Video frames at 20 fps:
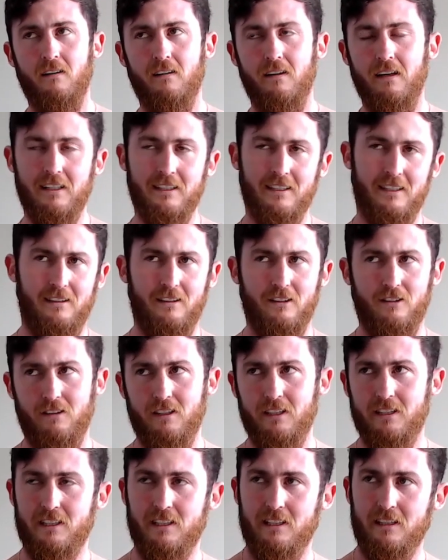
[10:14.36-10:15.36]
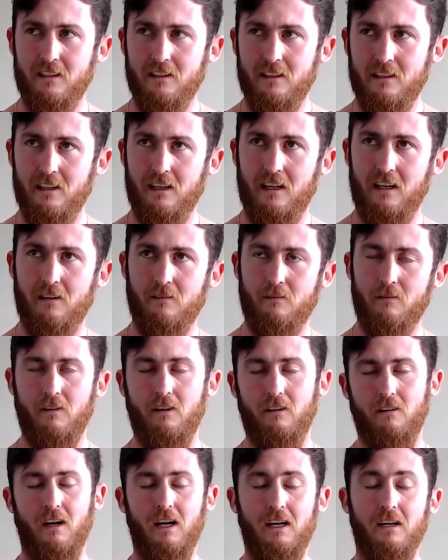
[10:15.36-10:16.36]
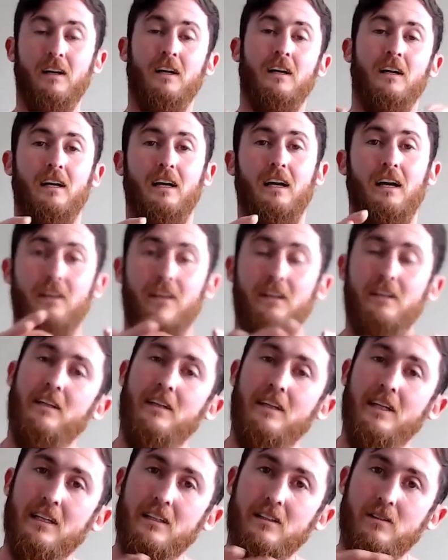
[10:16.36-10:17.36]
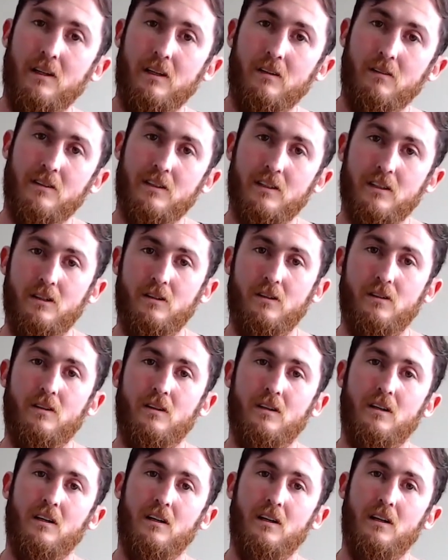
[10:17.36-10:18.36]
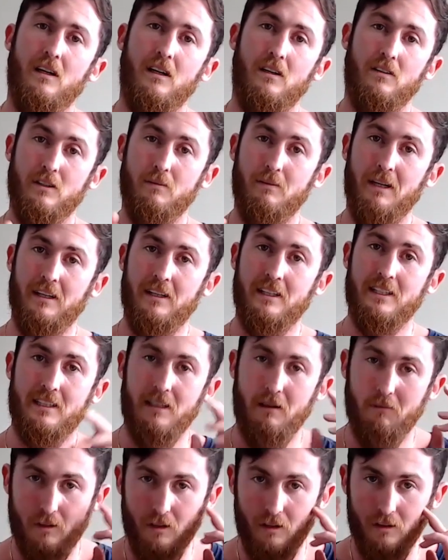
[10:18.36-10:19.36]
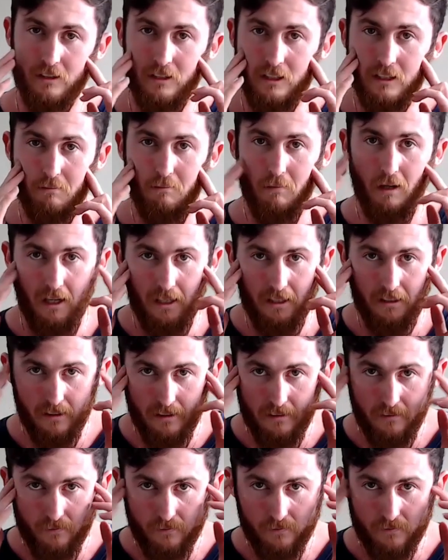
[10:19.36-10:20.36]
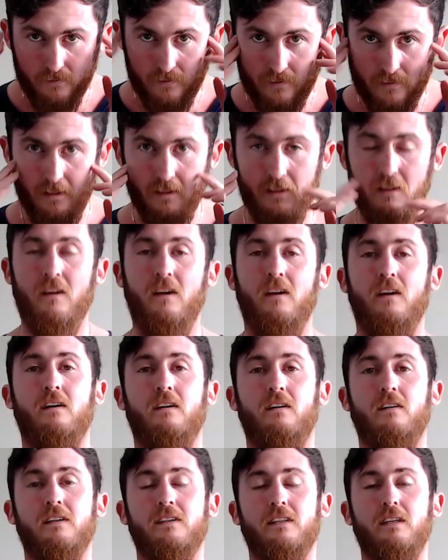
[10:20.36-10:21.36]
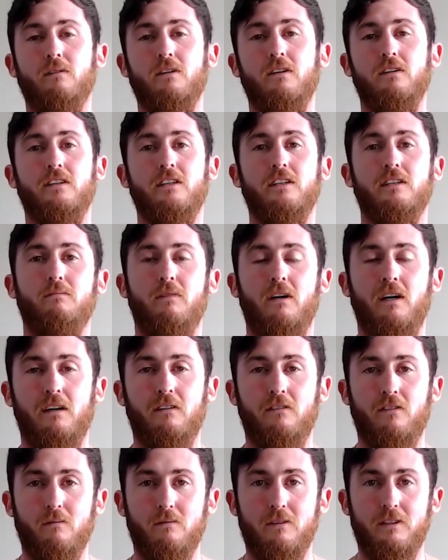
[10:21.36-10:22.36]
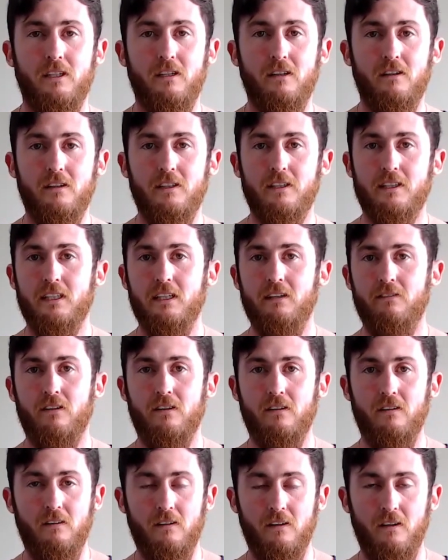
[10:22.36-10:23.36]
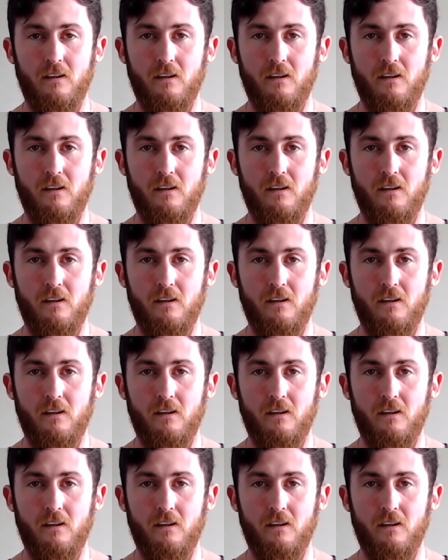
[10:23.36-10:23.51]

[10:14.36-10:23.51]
that's interesting. All right. And then the next one was called, it was about the subconscious mind. Subconscious mind, from 0 to 7,